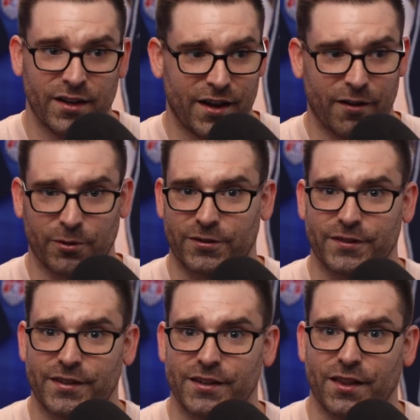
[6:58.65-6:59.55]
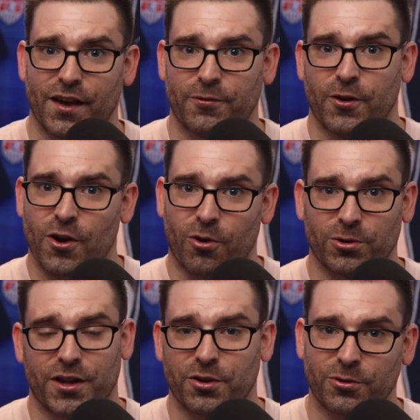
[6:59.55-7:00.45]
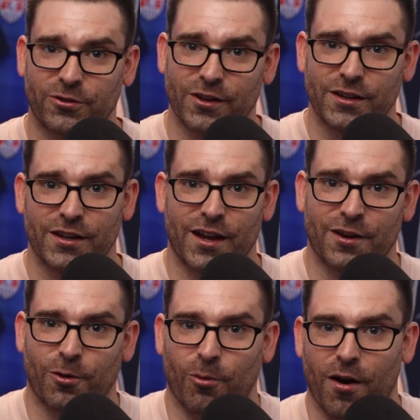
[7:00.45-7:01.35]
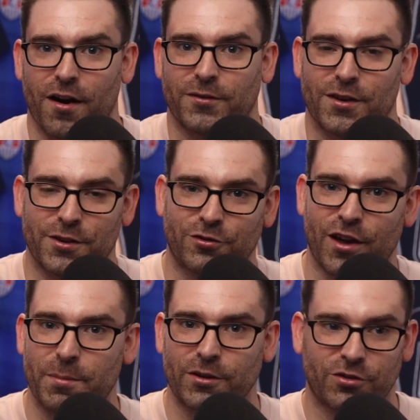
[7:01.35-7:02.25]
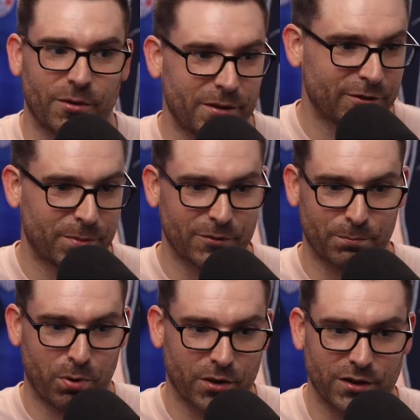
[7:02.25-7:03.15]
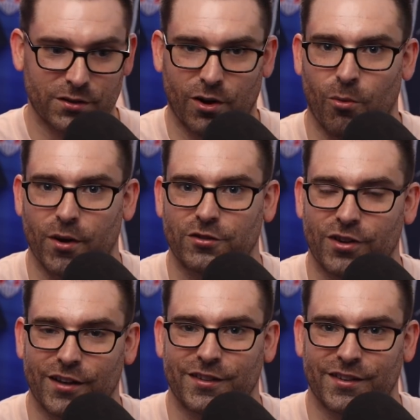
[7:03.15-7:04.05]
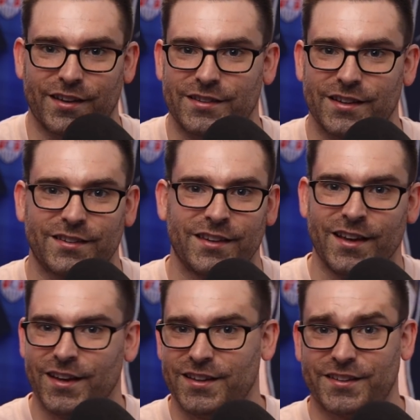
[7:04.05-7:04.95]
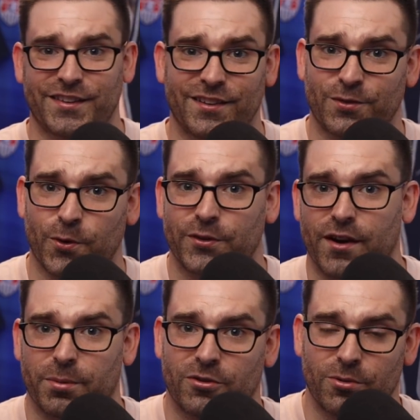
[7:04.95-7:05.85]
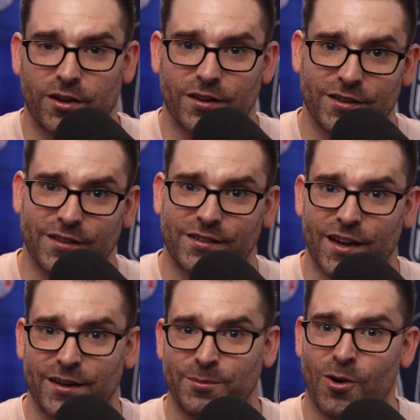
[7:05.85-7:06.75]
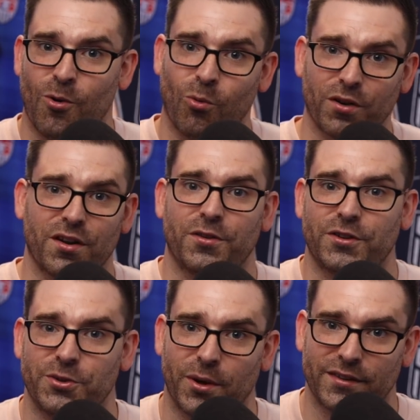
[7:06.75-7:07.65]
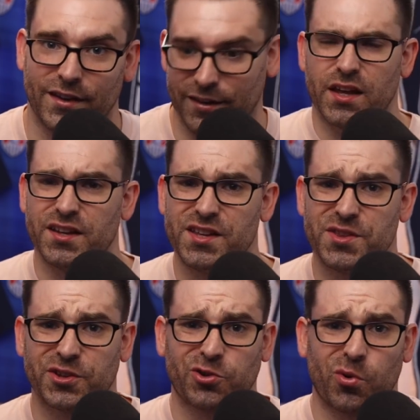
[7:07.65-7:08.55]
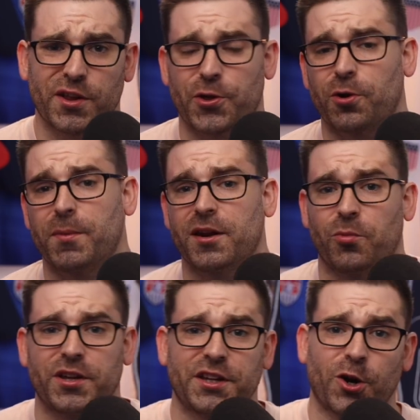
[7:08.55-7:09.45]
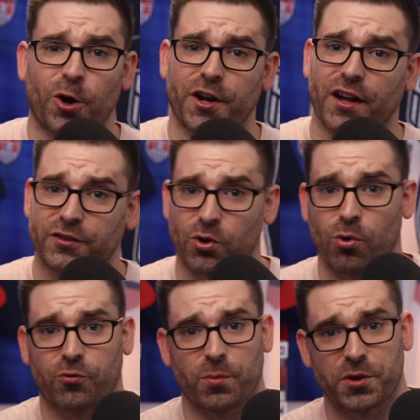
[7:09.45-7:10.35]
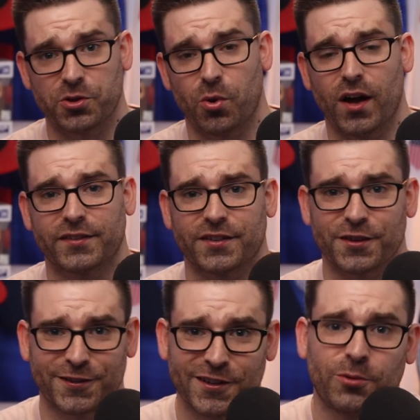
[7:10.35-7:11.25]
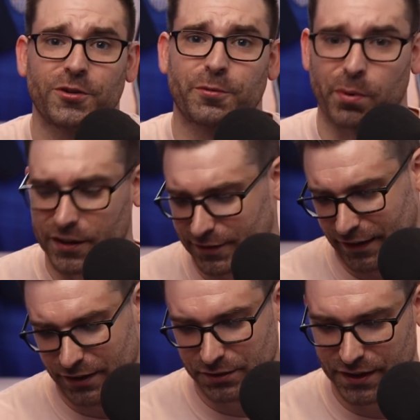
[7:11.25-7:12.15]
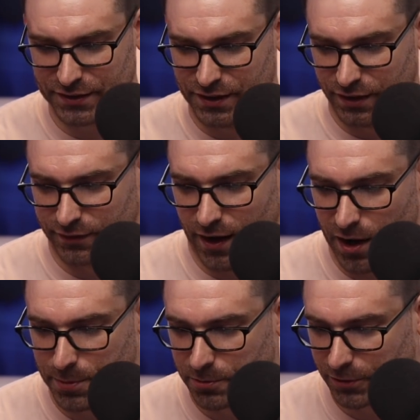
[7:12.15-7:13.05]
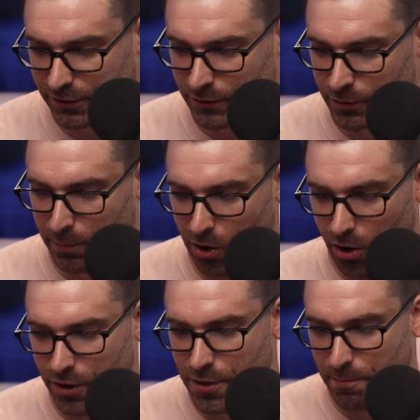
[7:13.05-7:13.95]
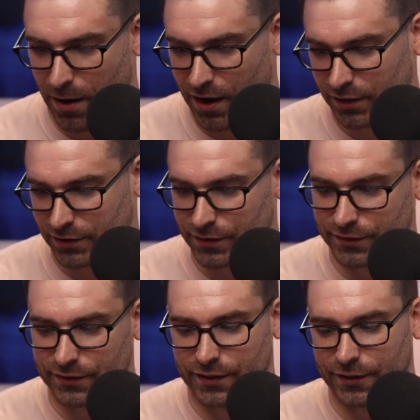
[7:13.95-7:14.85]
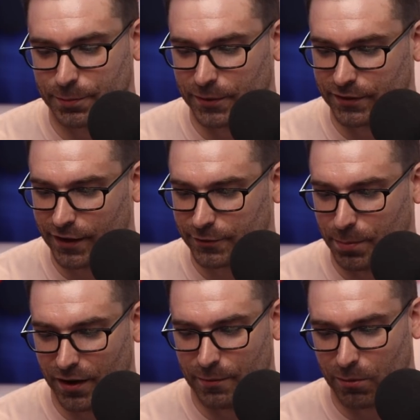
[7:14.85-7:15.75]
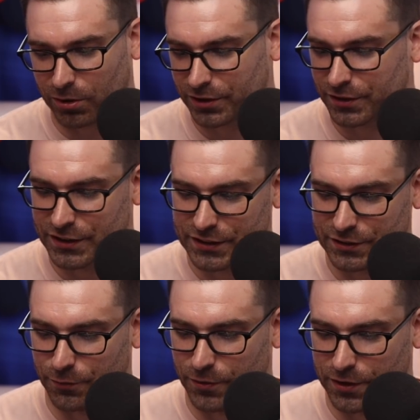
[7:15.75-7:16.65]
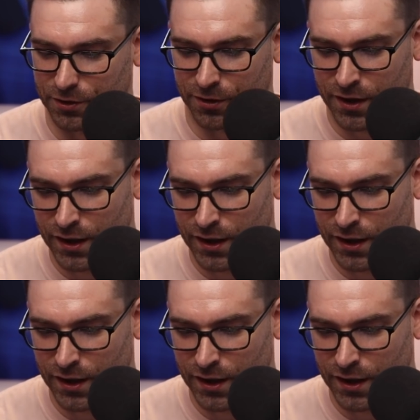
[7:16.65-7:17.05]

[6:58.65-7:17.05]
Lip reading: Ever since he left Orlando City and arrived in the championship, been putting away chances like this. He gets his first opportunity in this game. 1-0 USA. In the 23rd minute, we get our next goal from the U.S., and the sequence breaks down like this. Hoppy receives a ball in the box and is dispossessed by a Martinique defender.